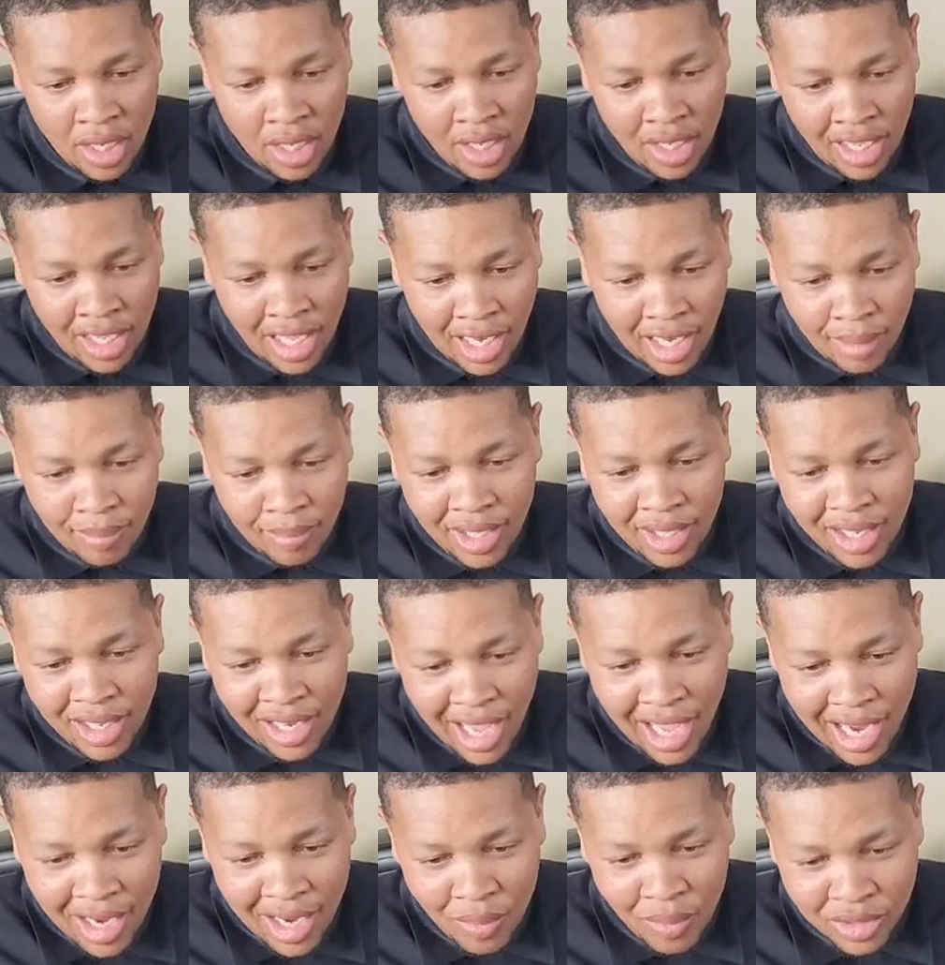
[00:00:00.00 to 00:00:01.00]
Kelly be
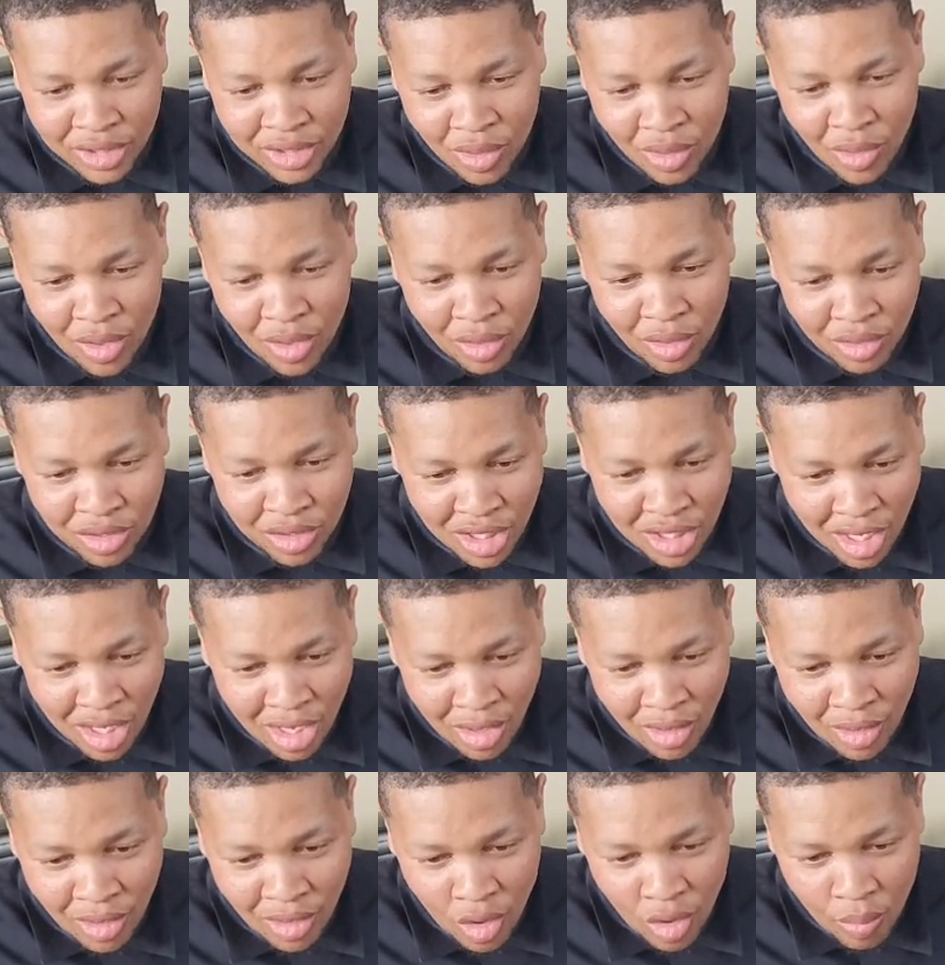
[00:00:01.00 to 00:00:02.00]
gliding. What's going on,
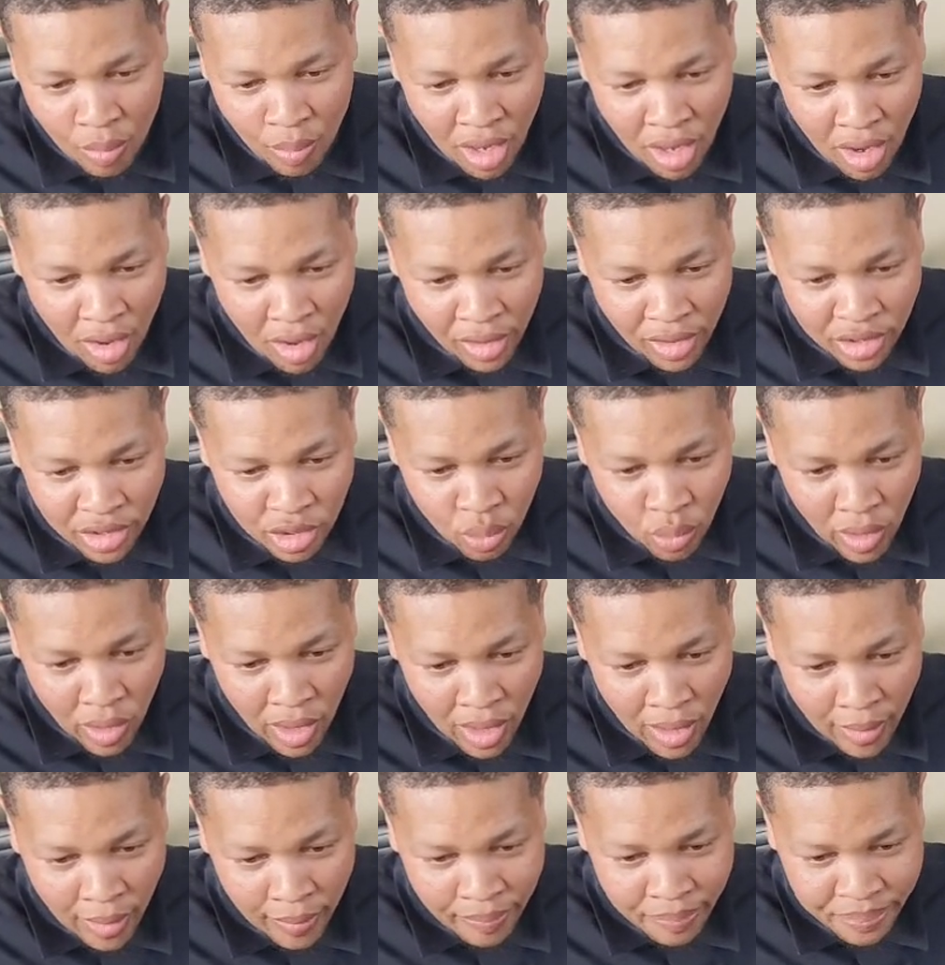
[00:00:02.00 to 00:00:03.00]
Tall? Hope all is
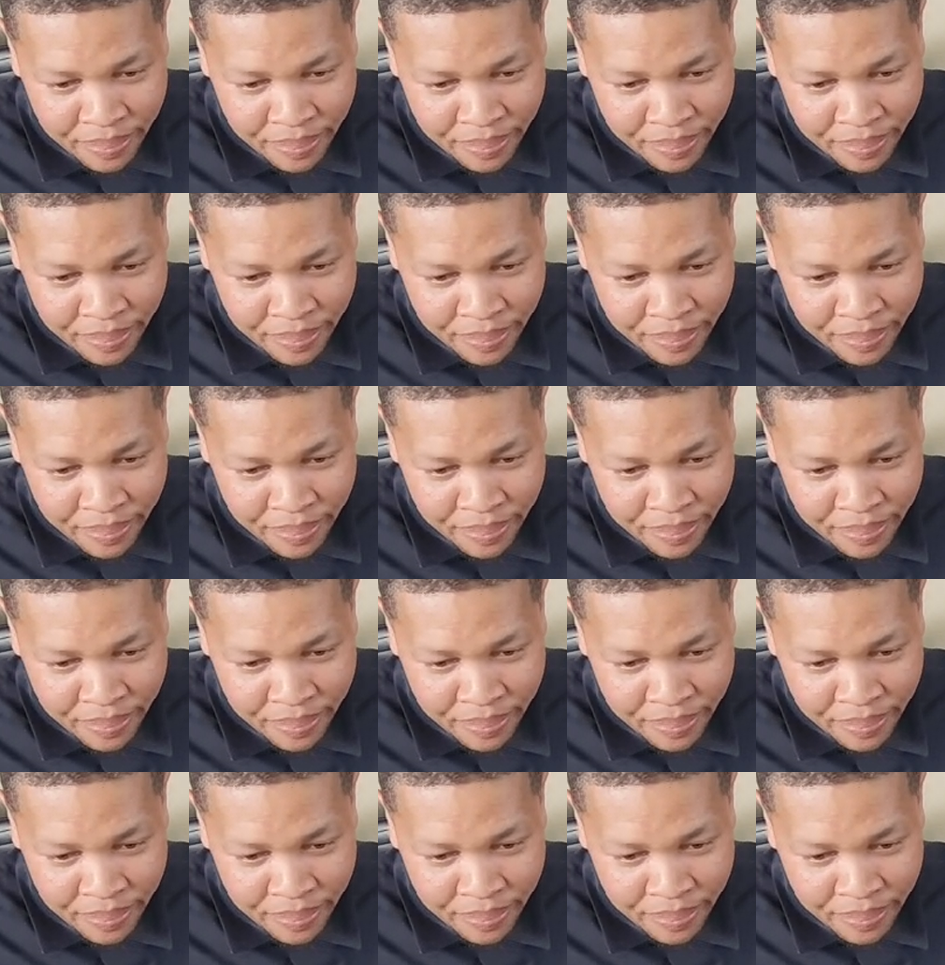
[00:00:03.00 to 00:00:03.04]
well.